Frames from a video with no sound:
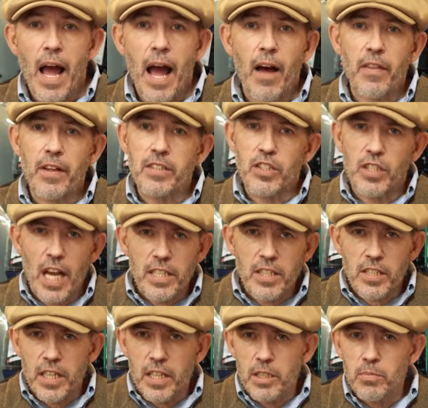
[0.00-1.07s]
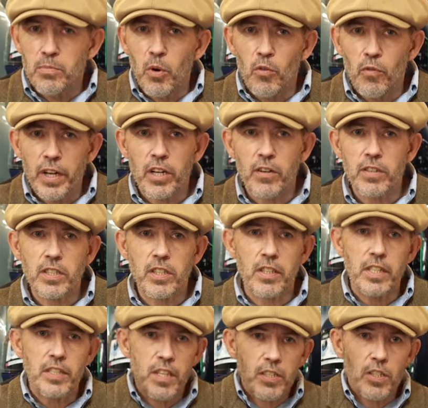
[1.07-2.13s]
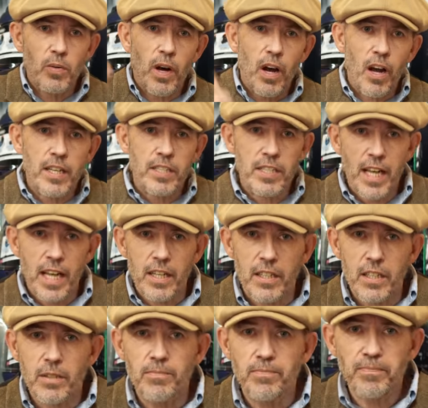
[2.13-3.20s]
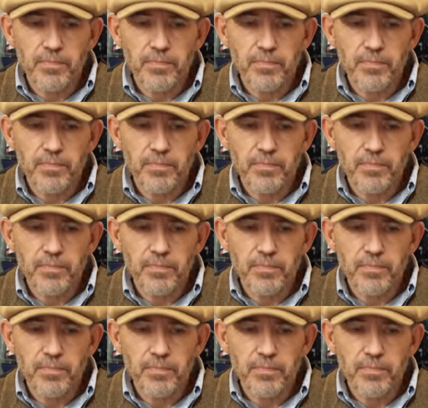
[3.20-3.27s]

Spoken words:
how their testing is more rigorous, that they test to a higher standard.